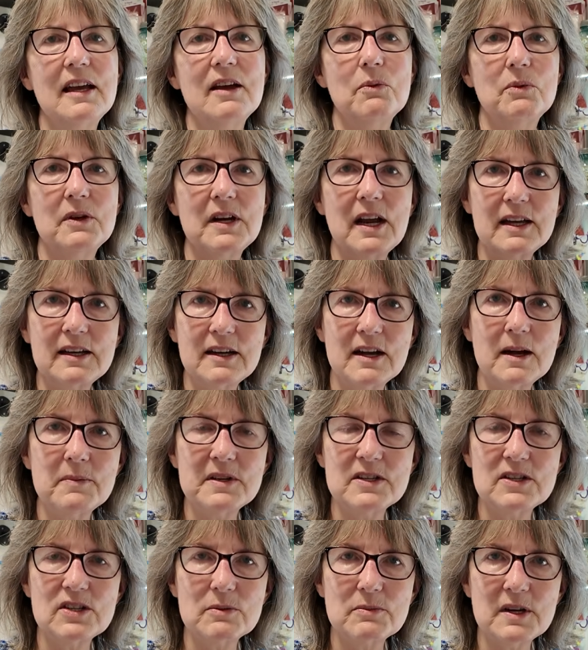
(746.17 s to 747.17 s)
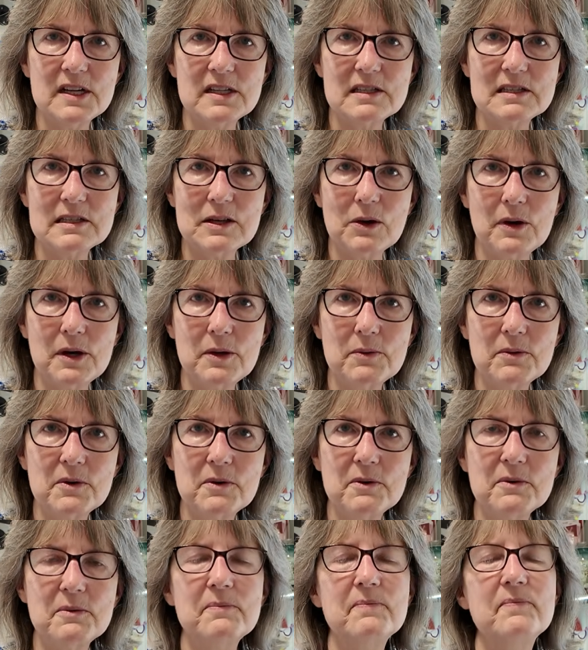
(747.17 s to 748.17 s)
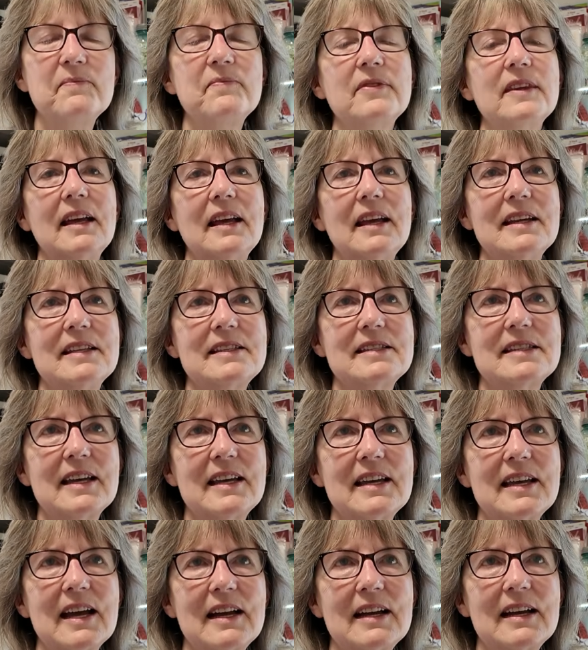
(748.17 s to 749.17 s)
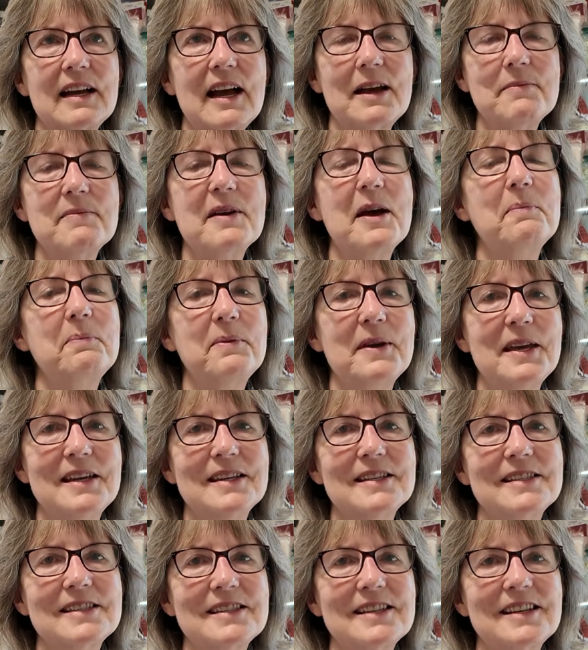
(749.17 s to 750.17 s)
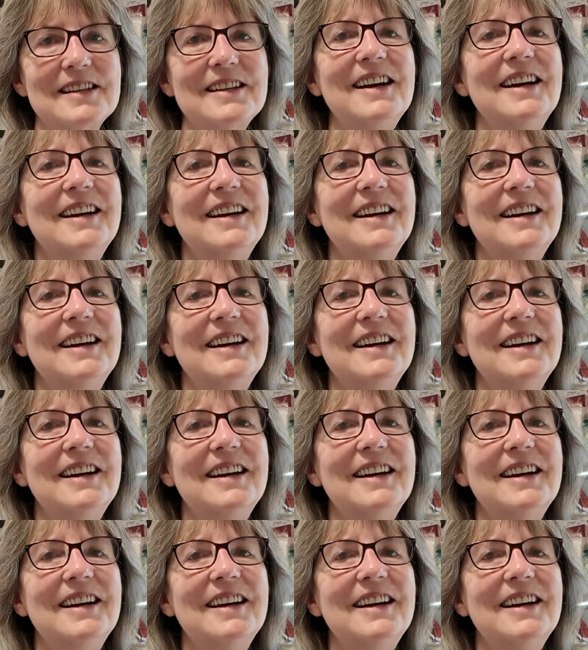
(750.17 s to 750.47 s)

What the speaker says: When I come into my sewing room, it's like I'm at peace